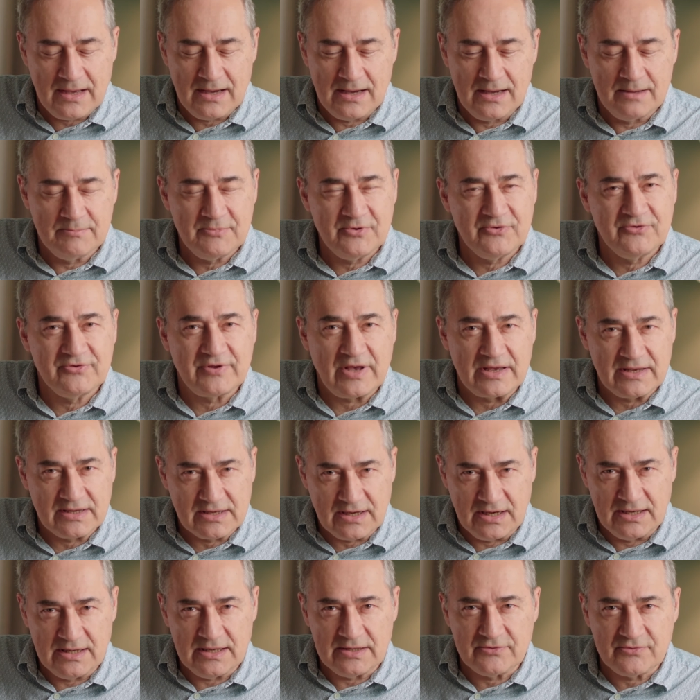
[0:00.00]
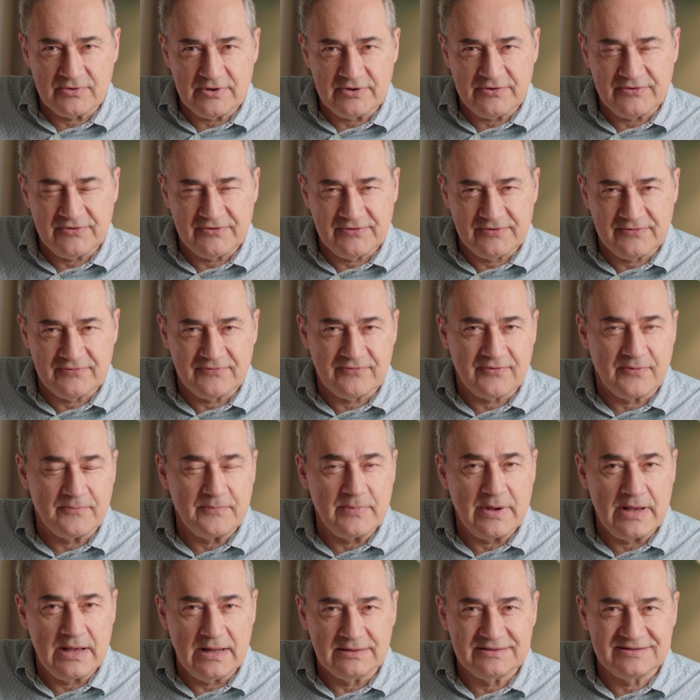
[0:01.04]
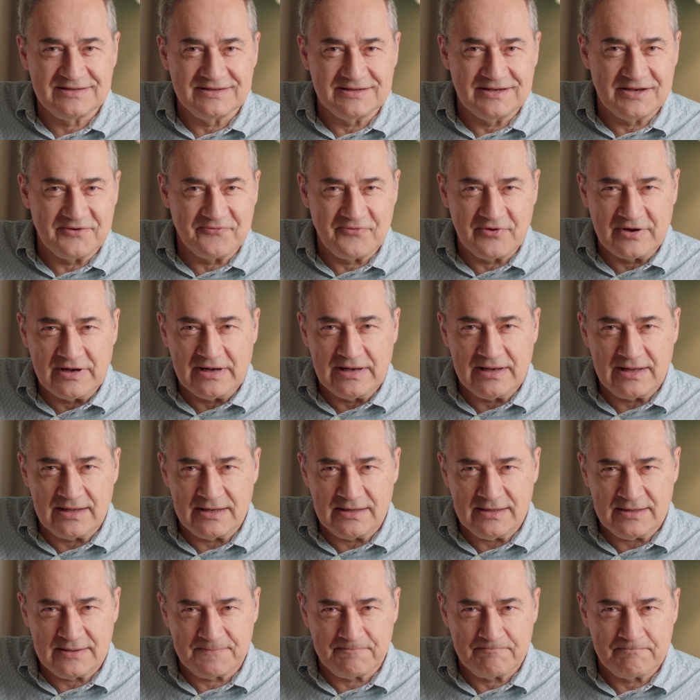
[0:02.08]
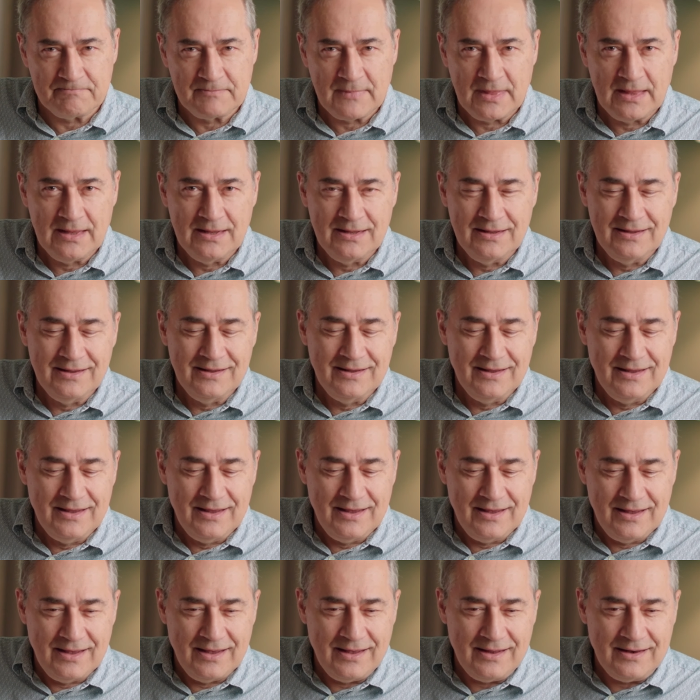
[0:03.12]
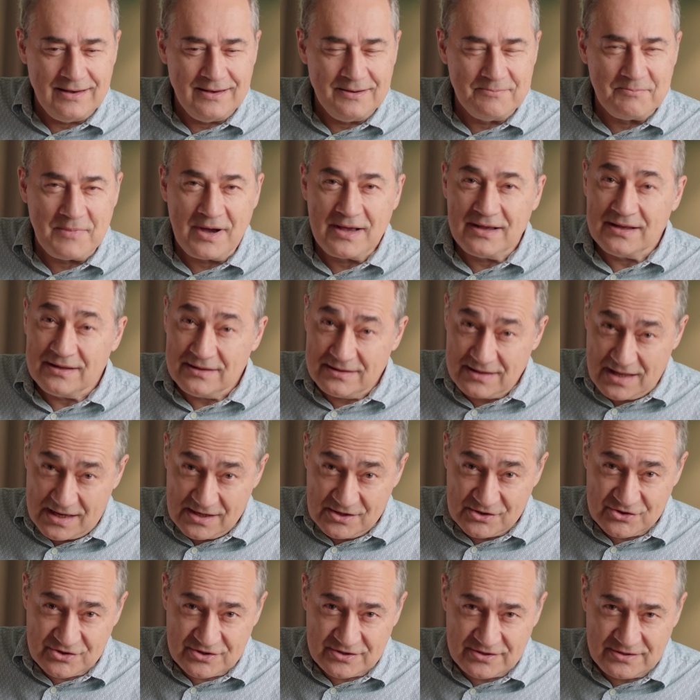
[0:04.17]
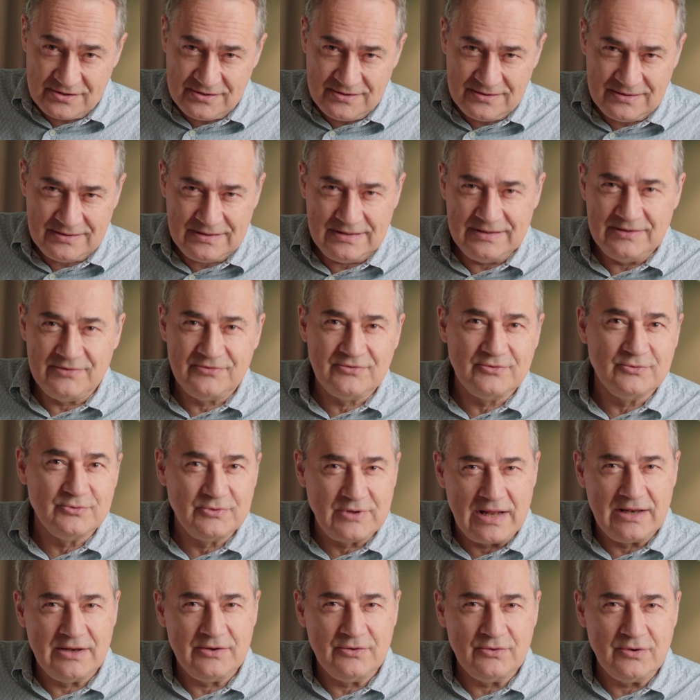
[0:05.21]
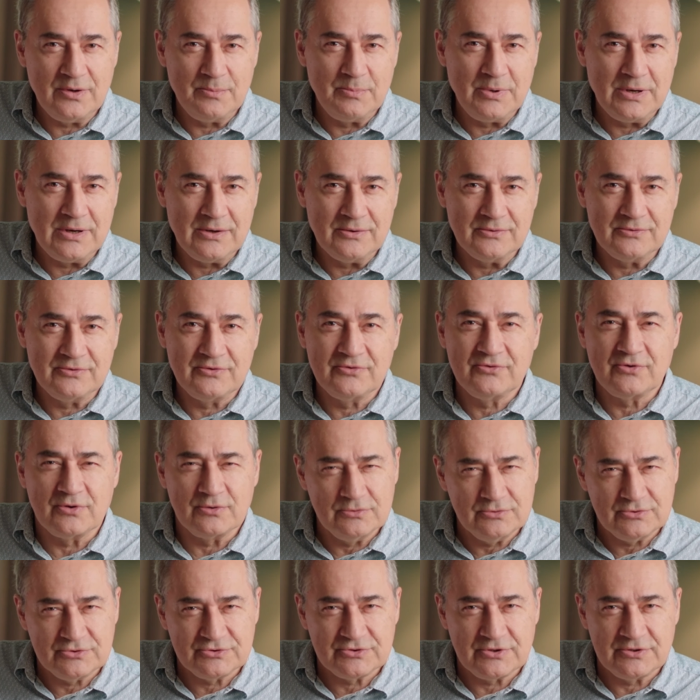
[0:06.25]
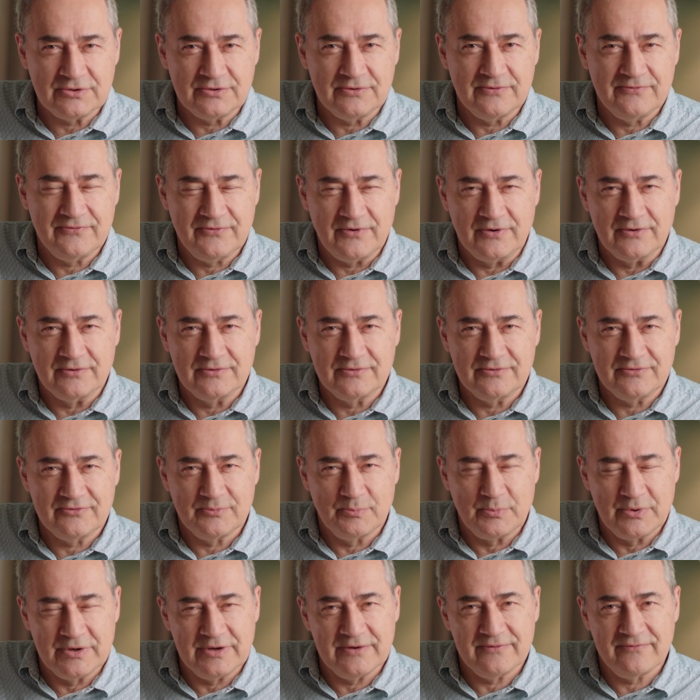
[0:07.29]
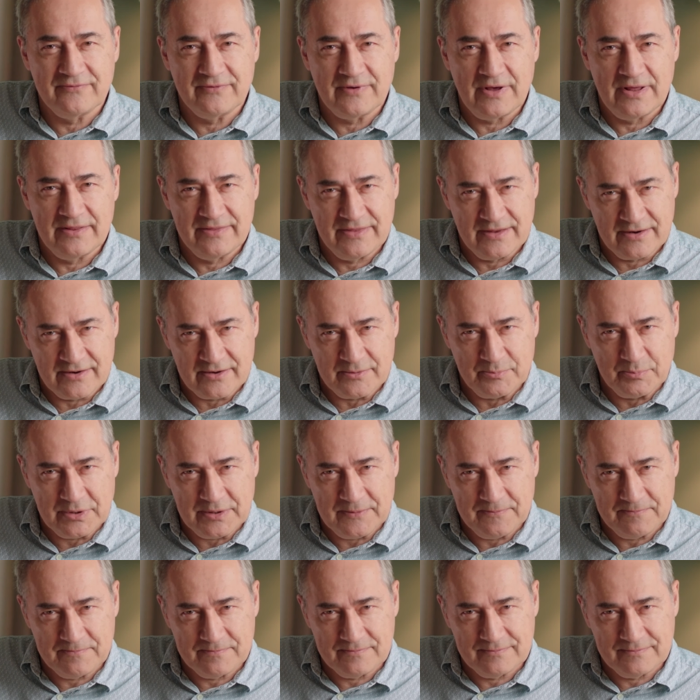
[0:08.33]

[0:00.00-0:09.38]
I'm a psychiatrist from Helsinki, Finland, and my intention is to tell you about solution-focused brief therapy.